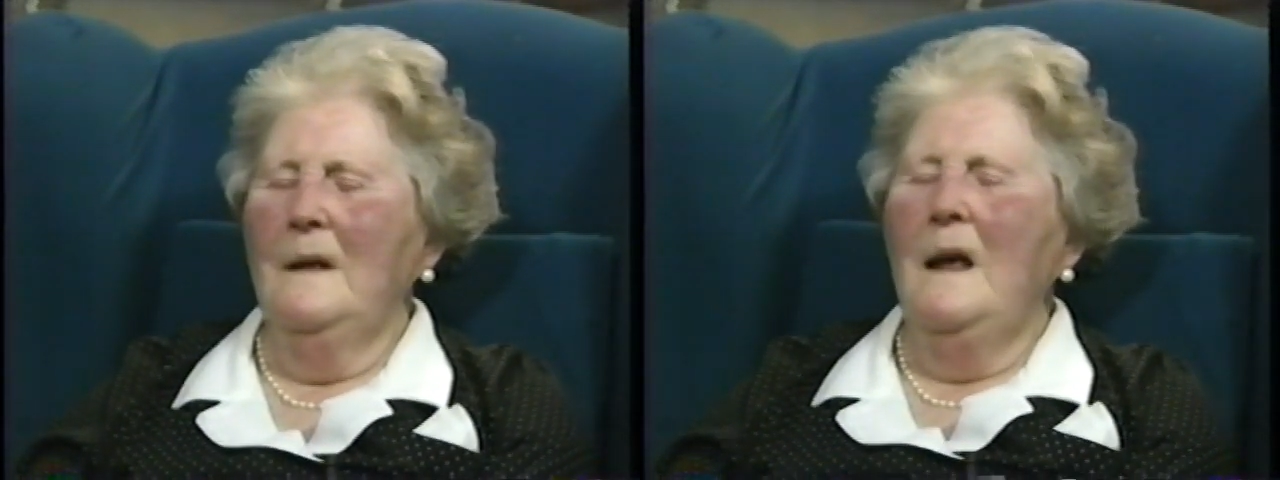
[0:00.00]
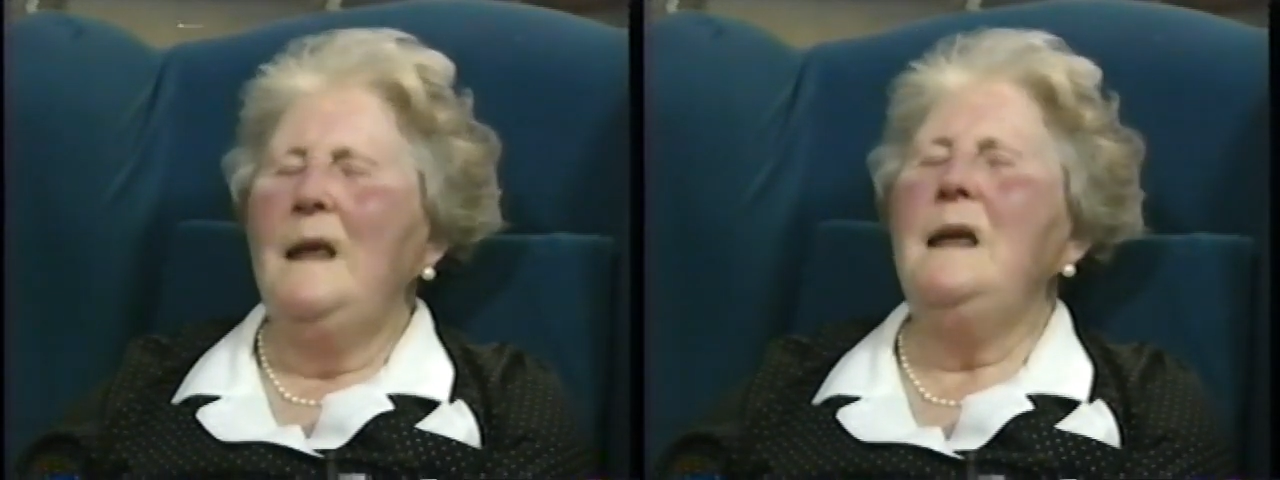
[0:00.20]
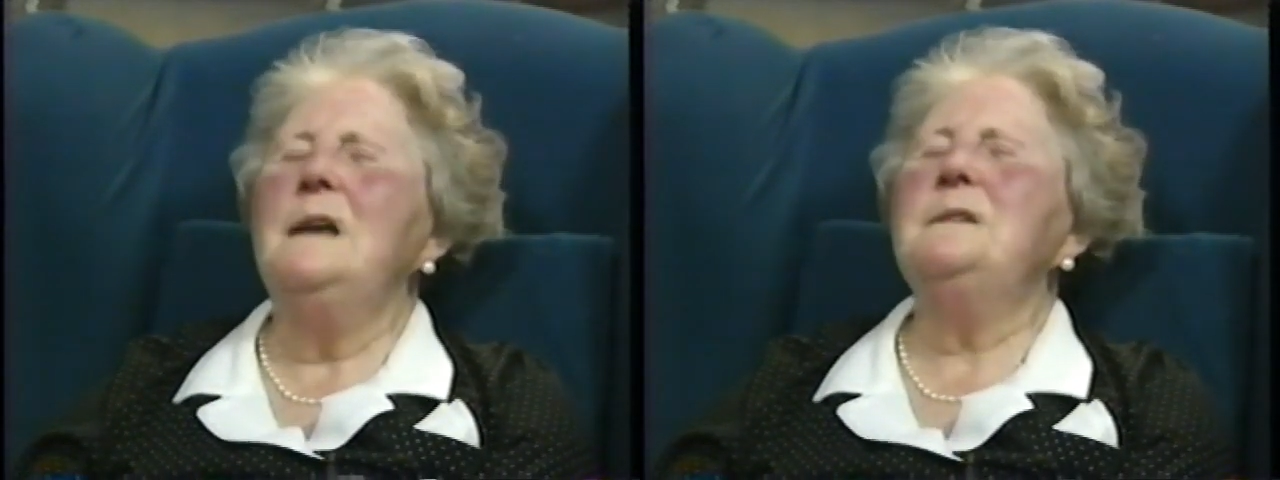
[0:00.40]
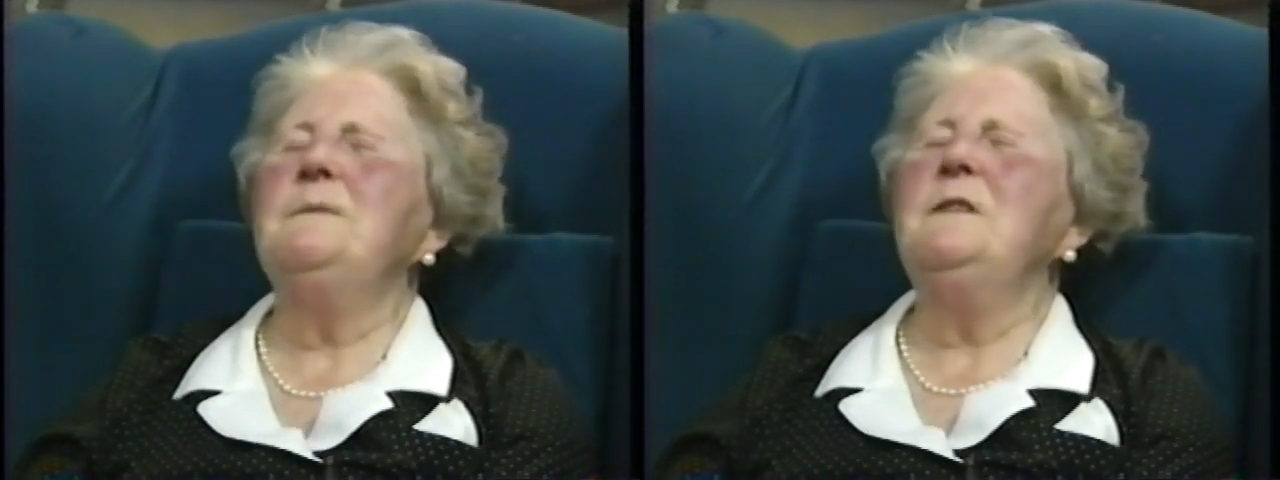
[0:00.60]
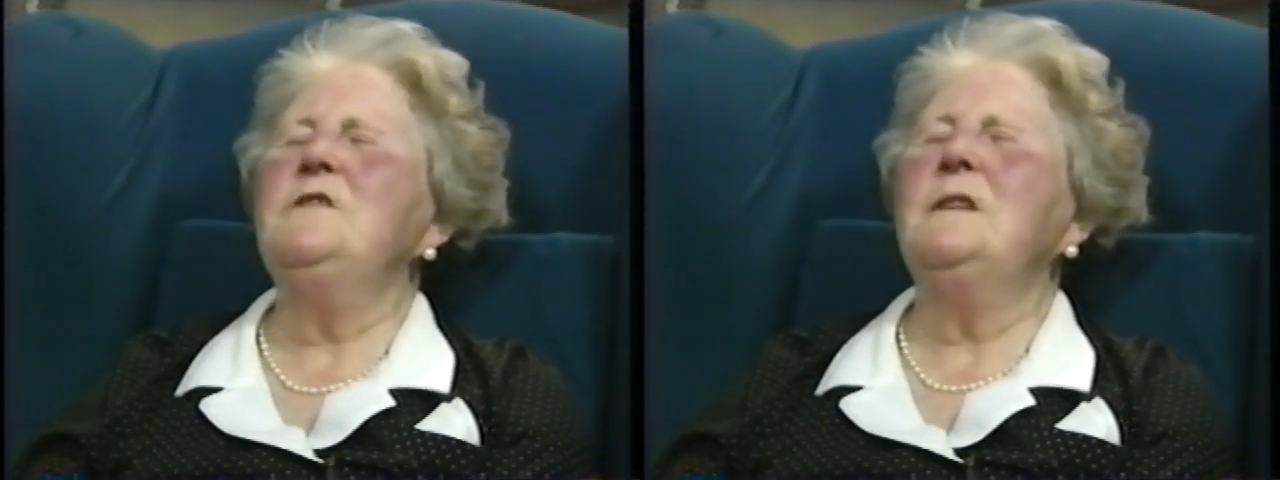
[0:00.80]
Yes,
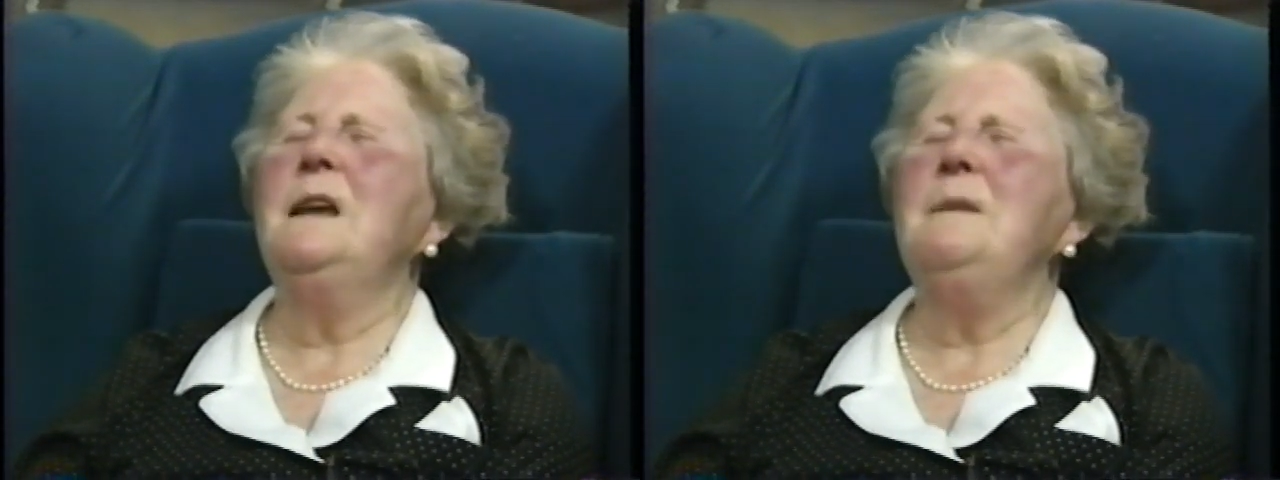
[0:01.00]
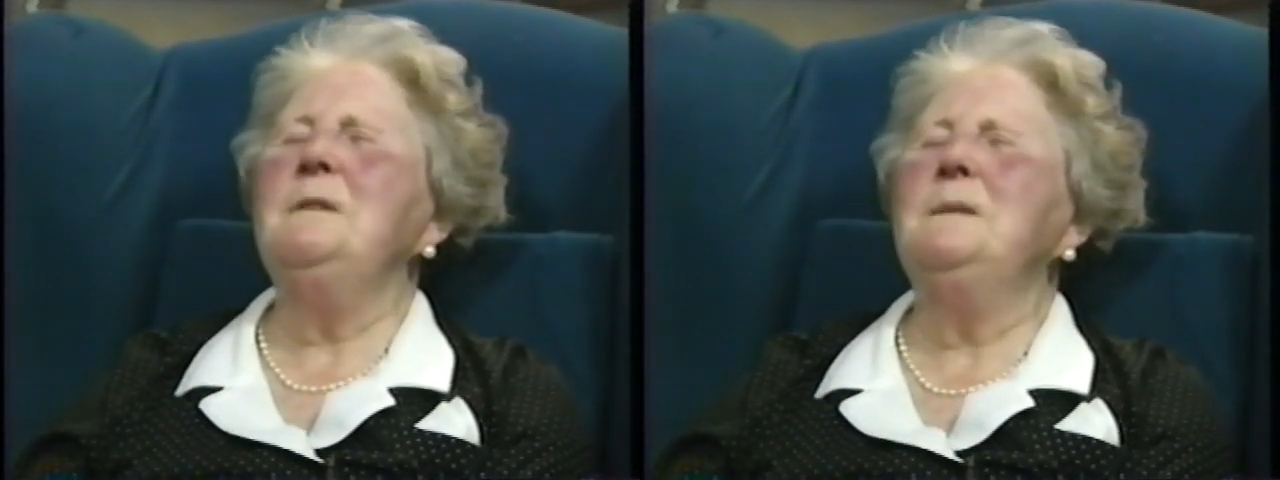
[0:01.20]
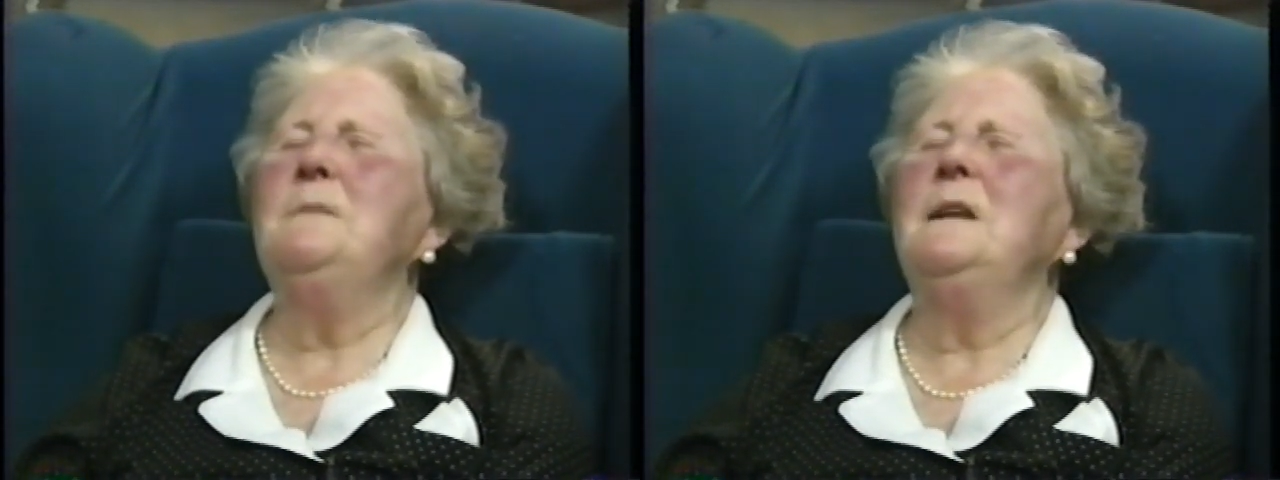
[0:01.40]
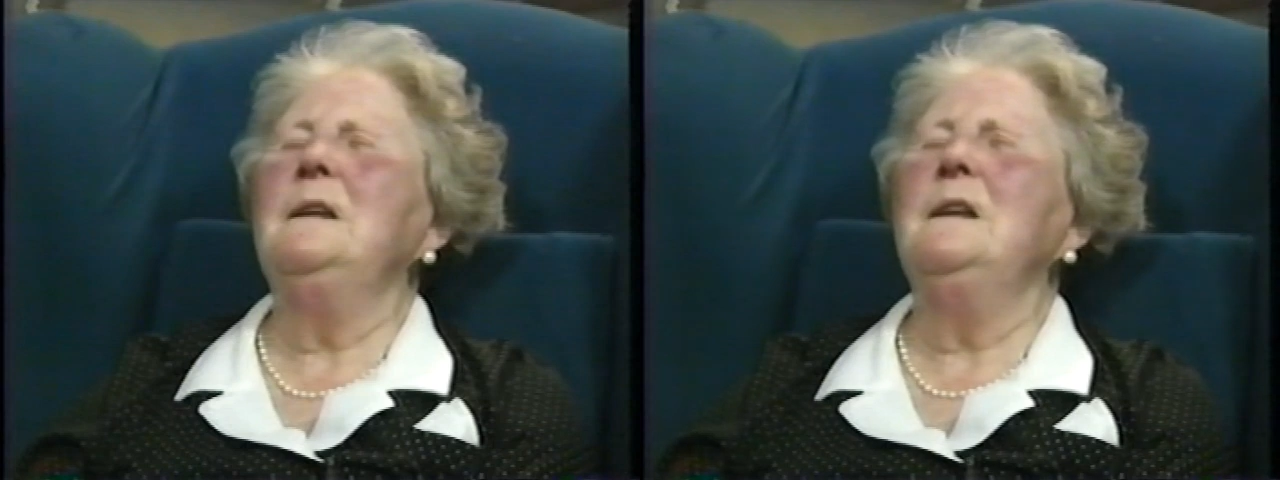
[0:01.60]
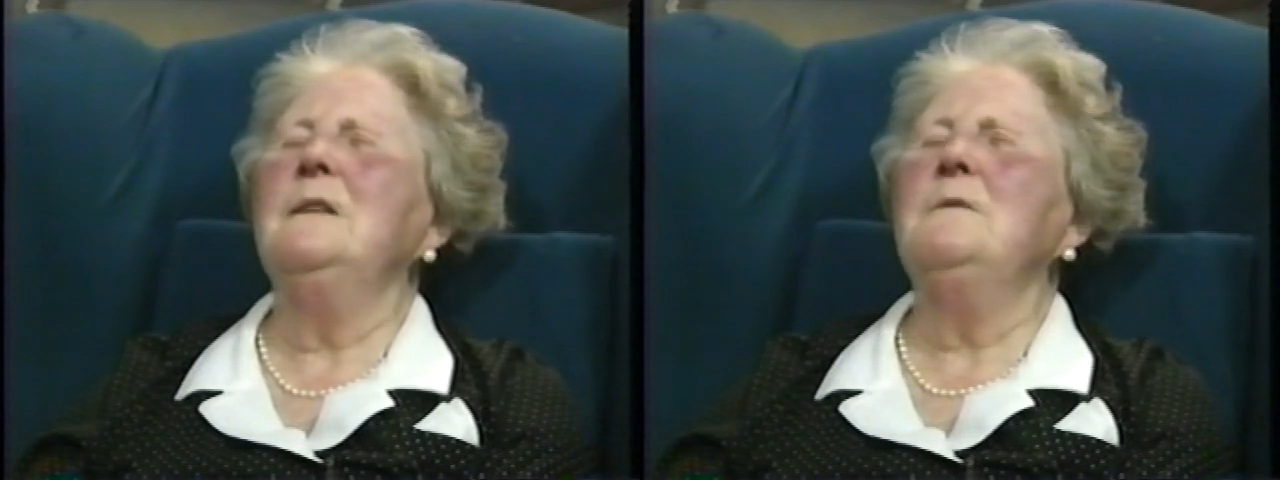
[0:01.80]
when she came at the
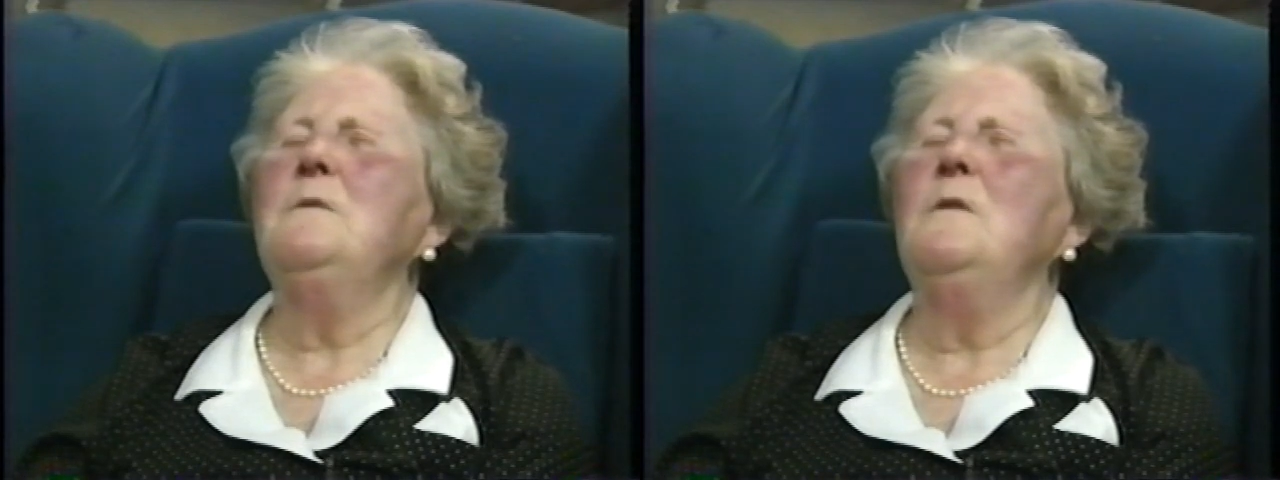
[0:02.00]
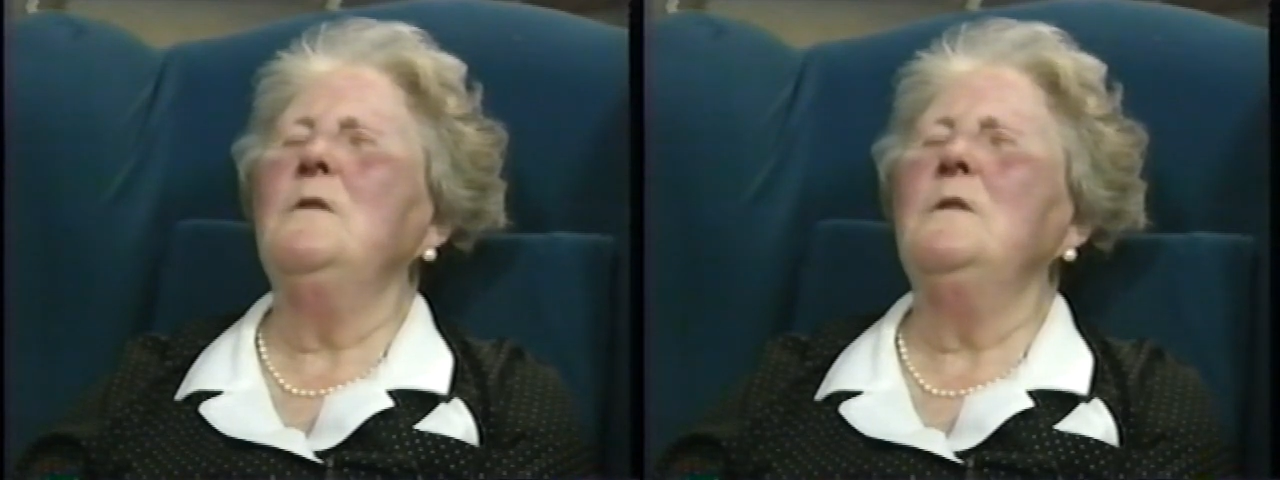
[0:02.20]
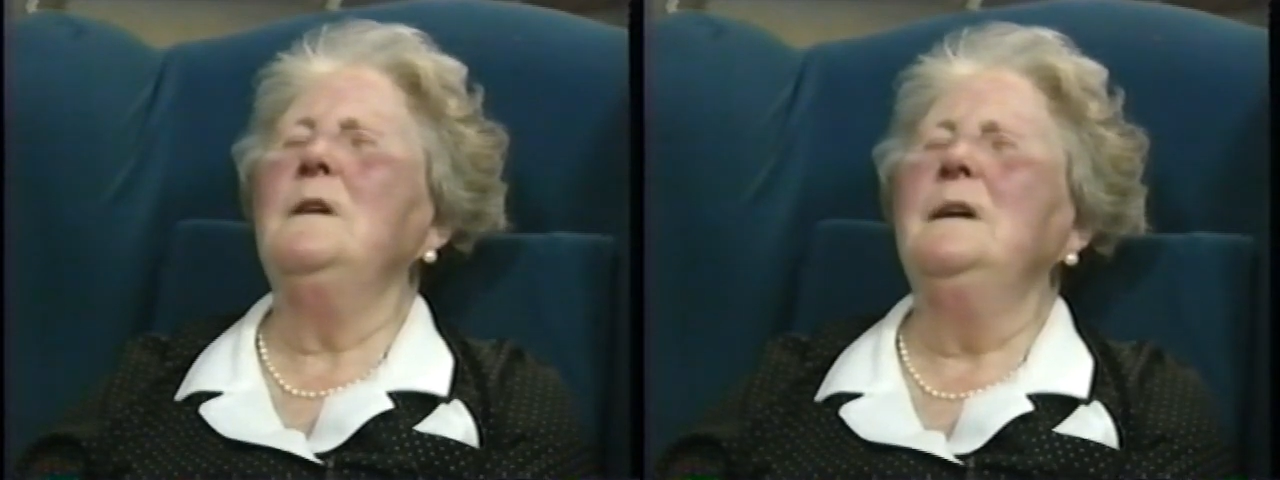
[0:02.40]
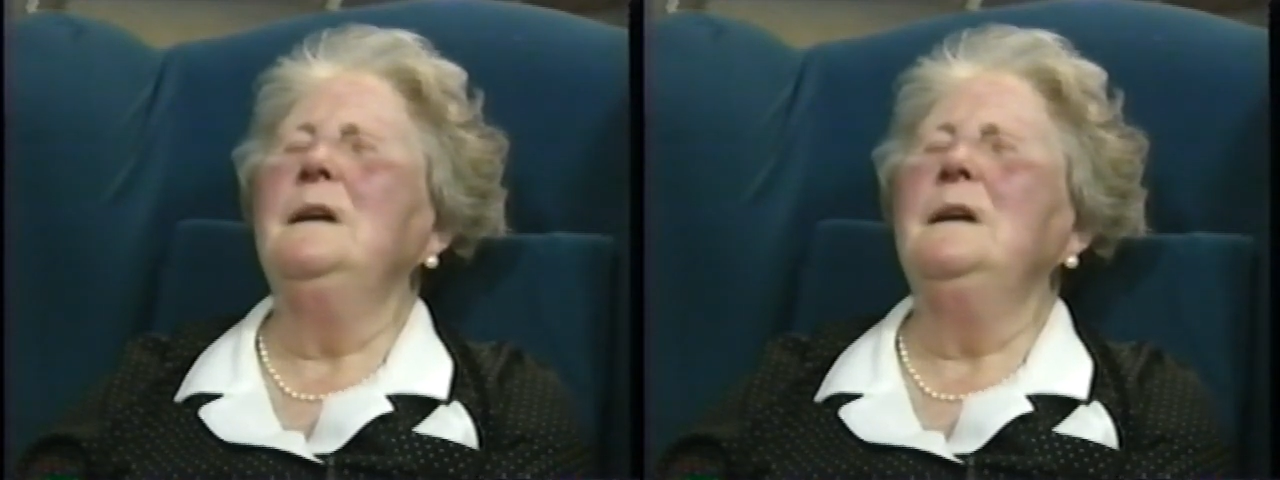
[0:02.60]
beginning of the war,